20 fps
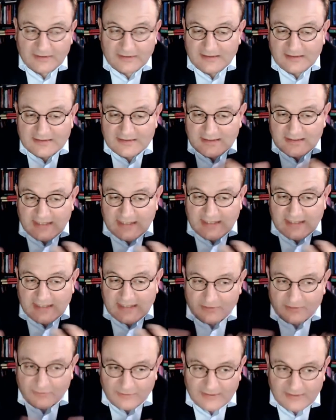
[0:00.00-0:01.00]
And it's in our
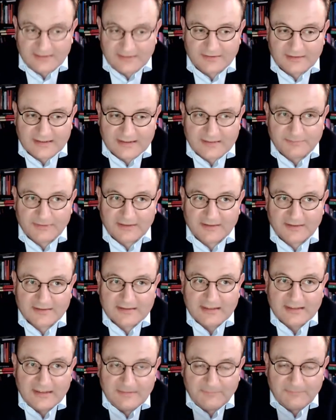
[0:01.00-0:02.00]
own interest
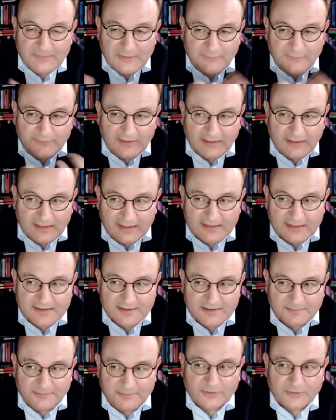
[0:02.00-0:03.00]
because if they get
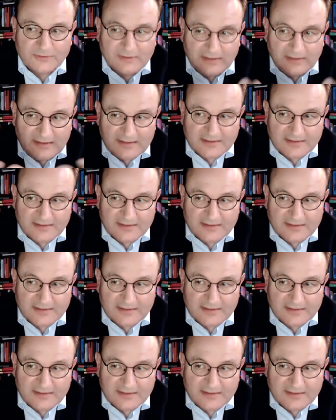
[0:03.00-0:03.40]
support,